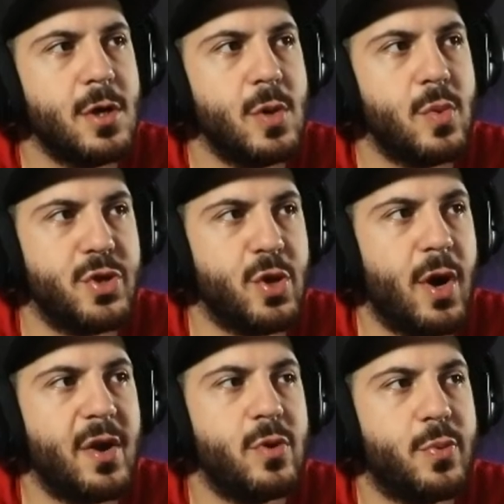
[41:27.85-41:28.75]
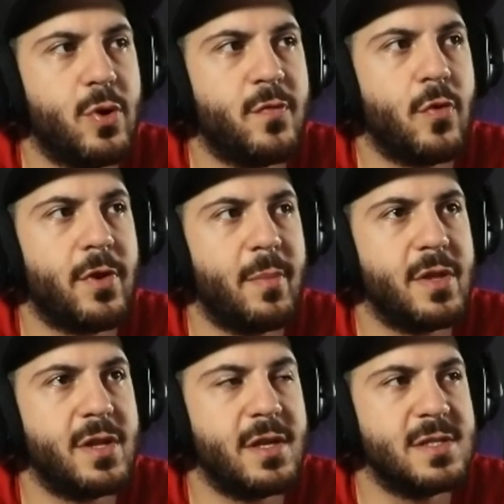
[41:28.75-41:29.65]
When you know how to report
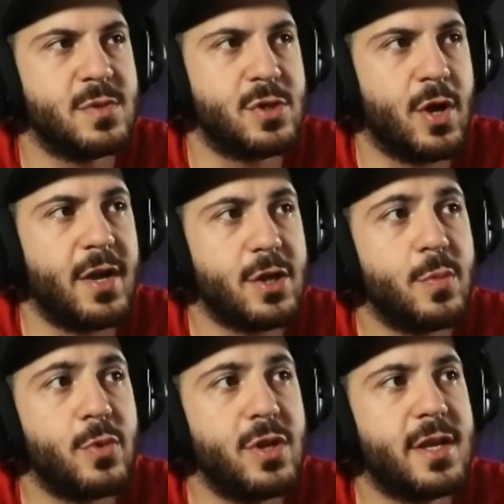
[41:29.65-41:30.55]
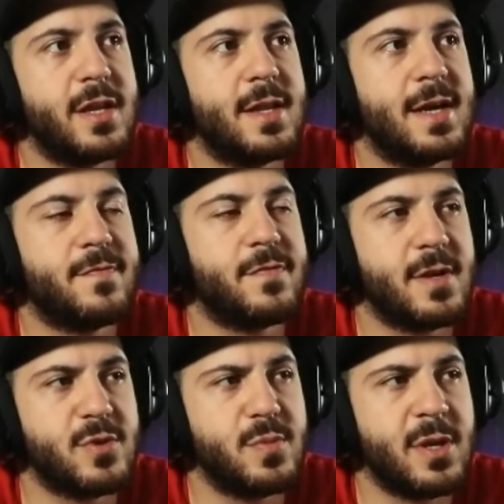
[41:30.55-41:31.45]
vulnerabilities, when you know how to communicate that for
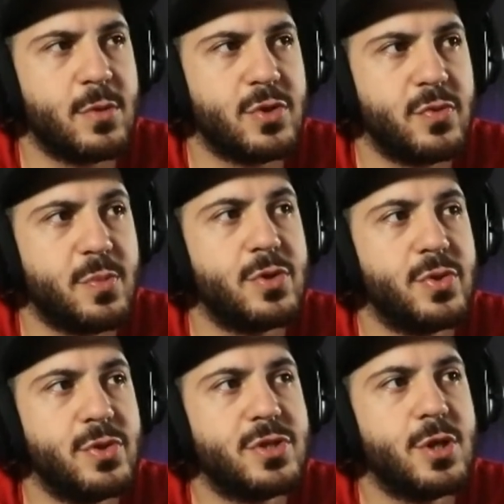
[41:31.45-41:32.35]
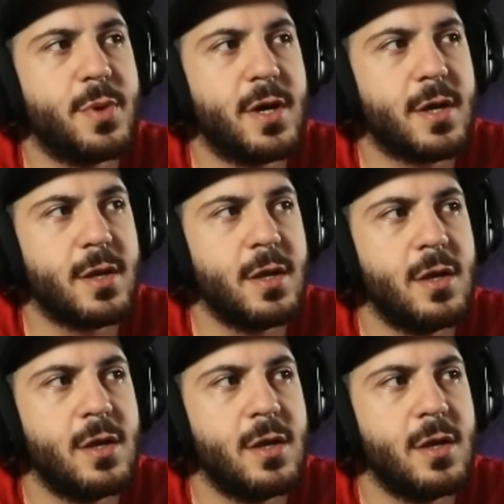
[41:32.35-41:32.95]
them to be able to reproduce your bug,